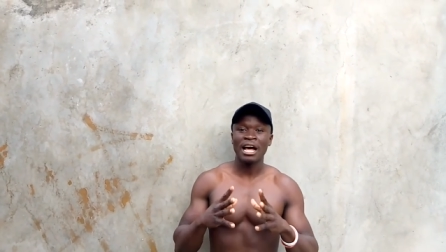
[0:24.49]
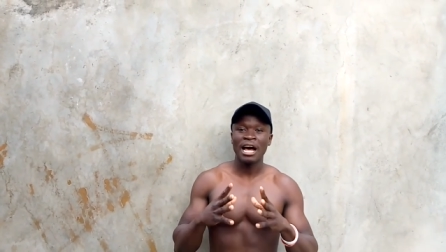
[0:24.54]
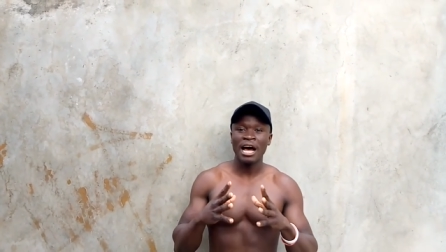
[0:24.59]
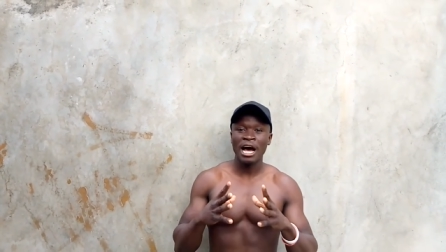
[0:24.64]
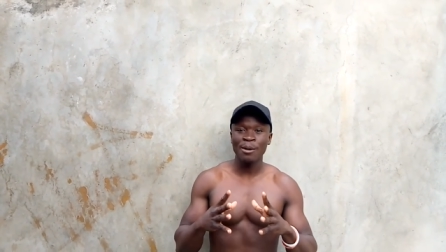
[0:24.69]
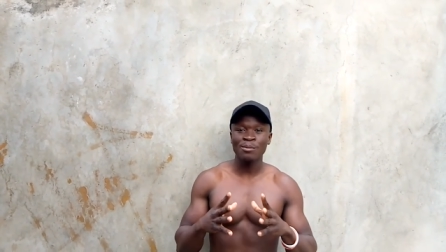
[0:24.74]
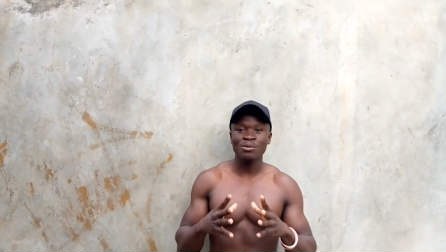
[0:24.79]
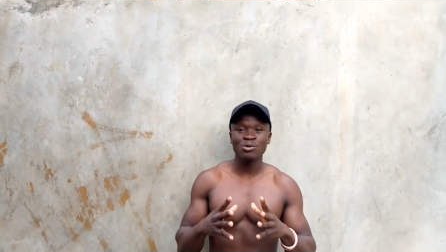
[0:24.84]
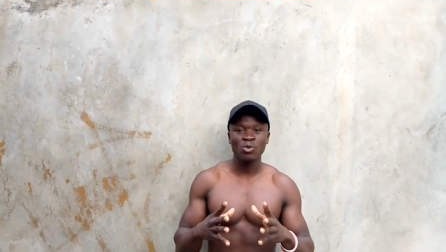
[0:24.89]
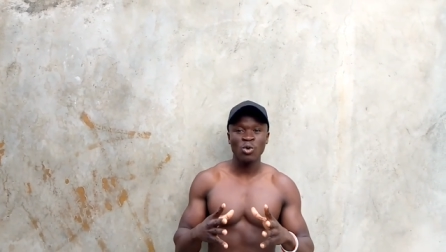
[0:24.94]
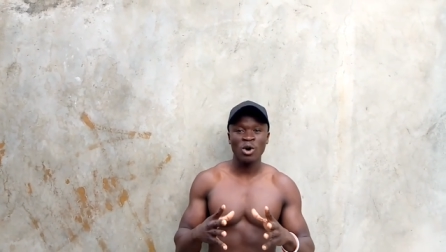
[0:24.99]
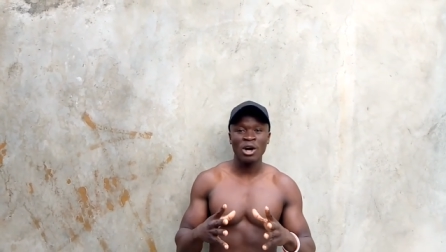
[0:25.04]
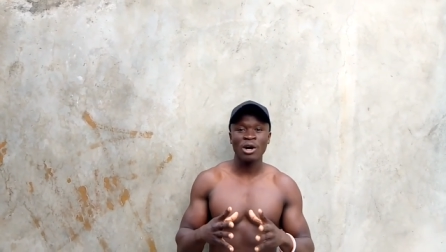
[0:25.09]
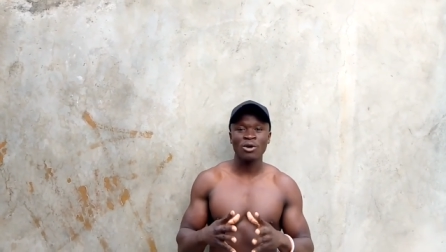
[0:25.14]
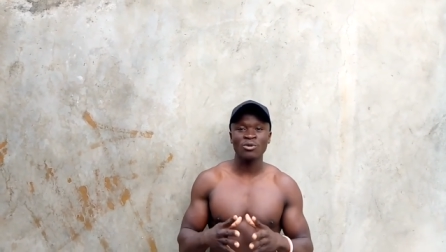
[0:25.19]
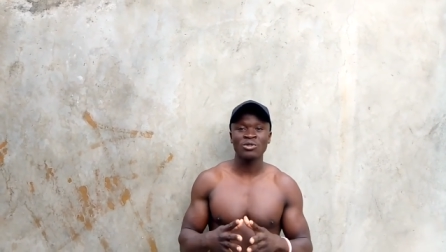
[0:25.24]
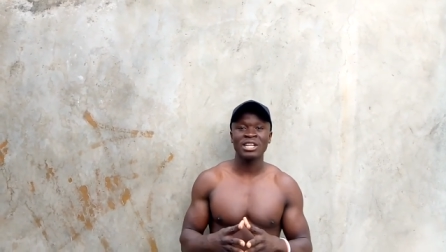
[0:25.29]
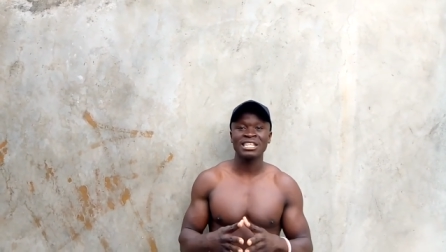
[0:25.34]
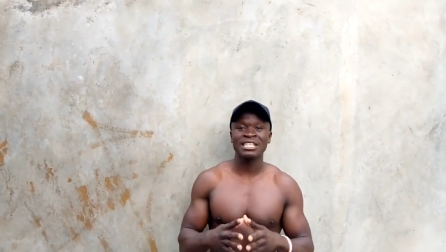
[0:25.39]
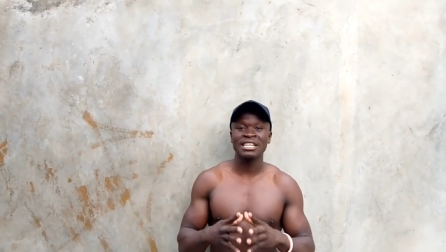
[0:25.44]
abs workout
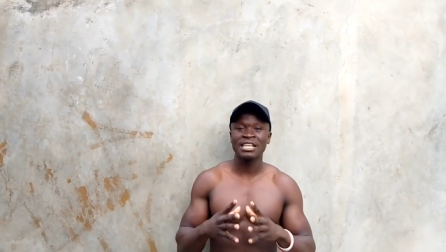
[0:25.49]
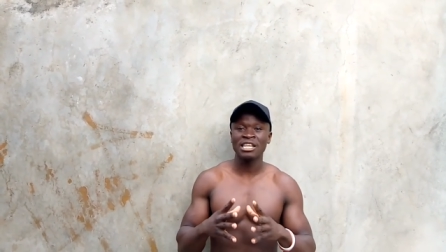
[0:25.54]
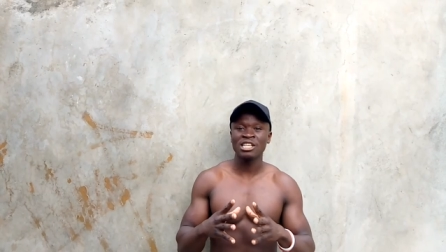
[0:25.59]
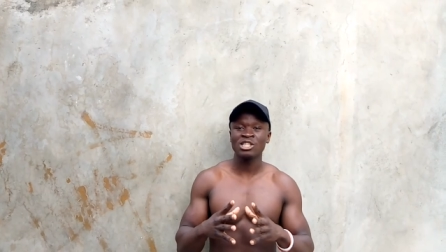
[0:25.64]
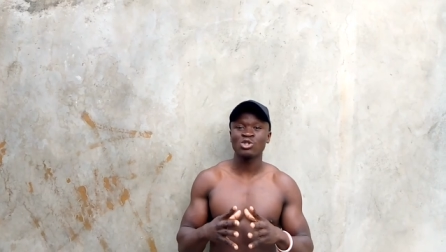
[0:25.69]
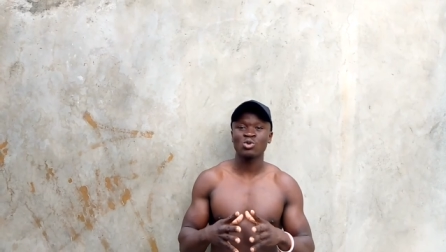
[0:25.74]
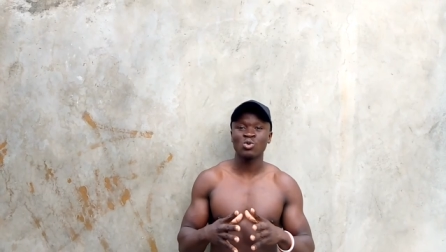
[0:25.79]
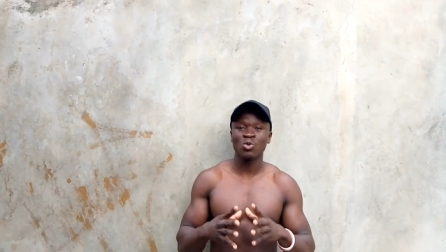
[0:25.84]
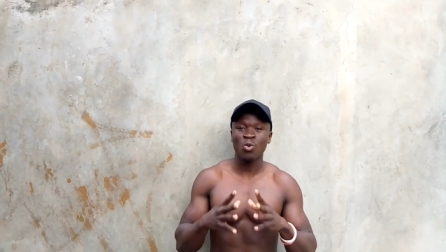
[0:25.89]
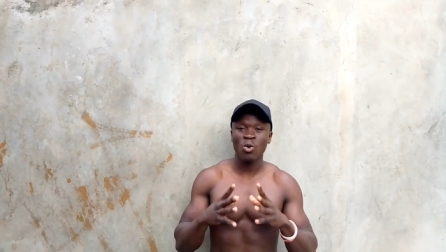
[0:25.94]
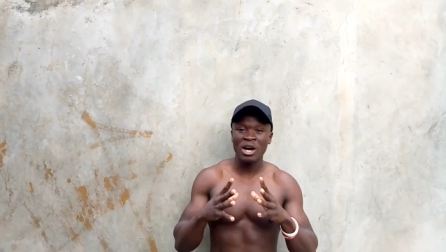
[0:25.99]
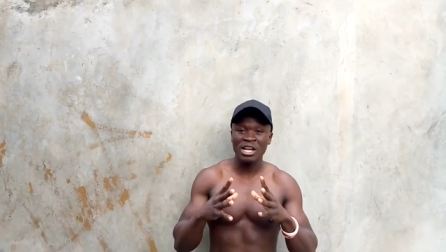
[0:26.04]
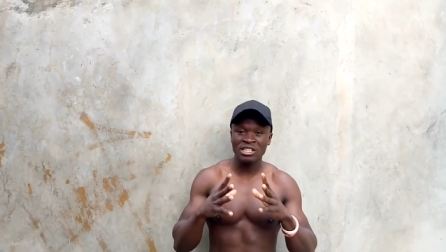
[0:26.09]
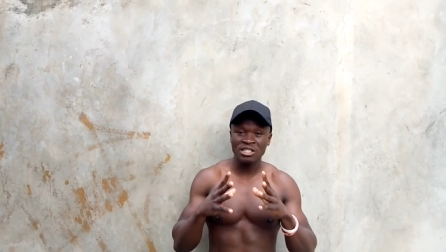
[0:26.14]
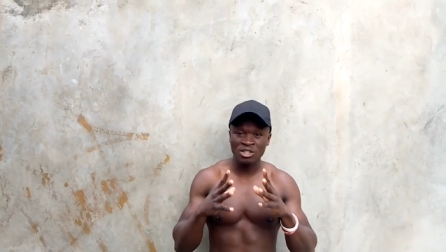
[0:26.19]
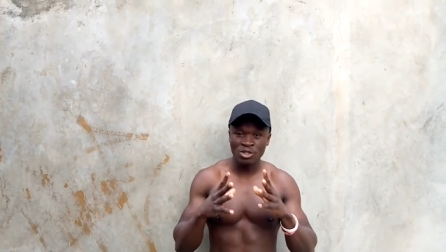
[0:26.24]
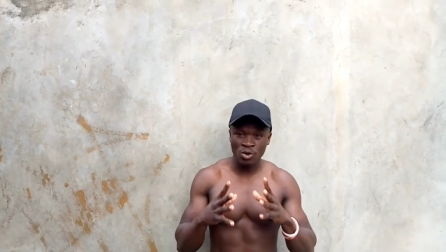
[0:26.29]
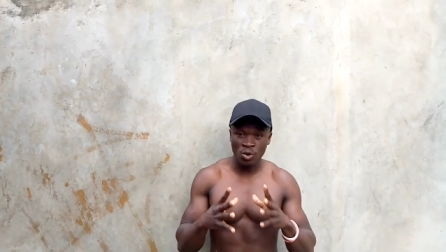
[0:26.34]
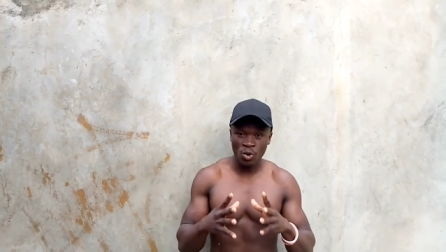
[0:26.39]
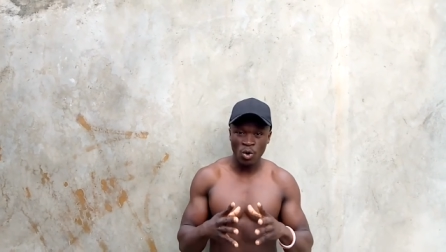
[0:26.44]
that hits
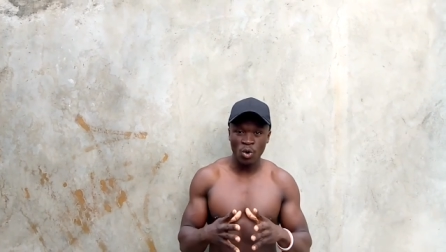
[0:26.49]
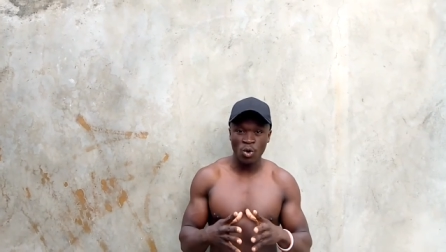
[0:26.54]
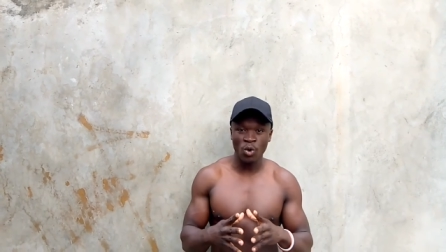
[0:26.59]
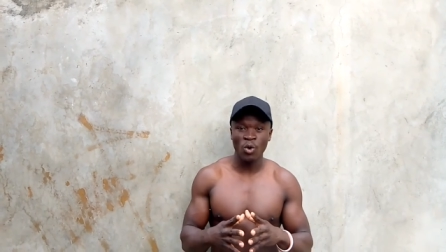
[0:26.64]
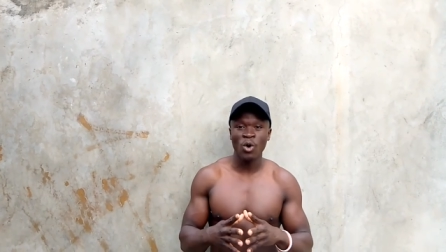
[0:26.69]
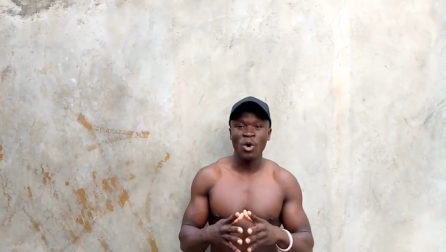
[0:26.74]
one's core,